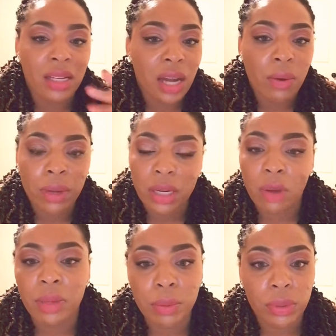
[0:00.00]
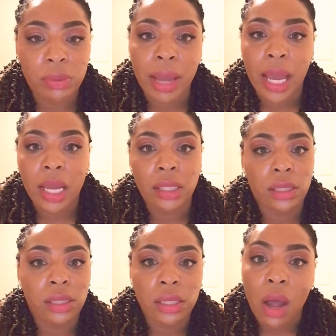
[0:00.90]
Don't get on people's
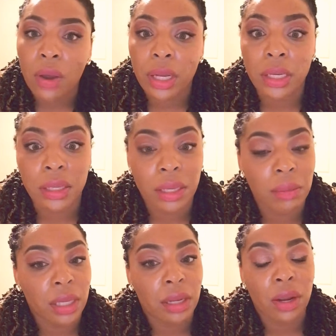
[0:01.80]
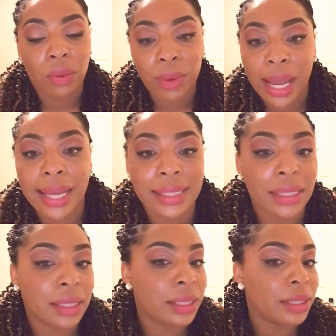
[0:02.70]
pages stalking them and
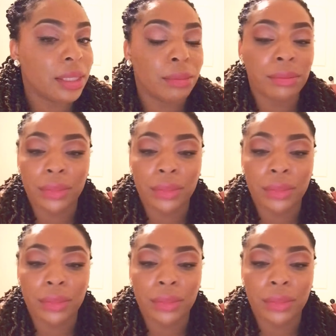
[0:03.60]
harassing them.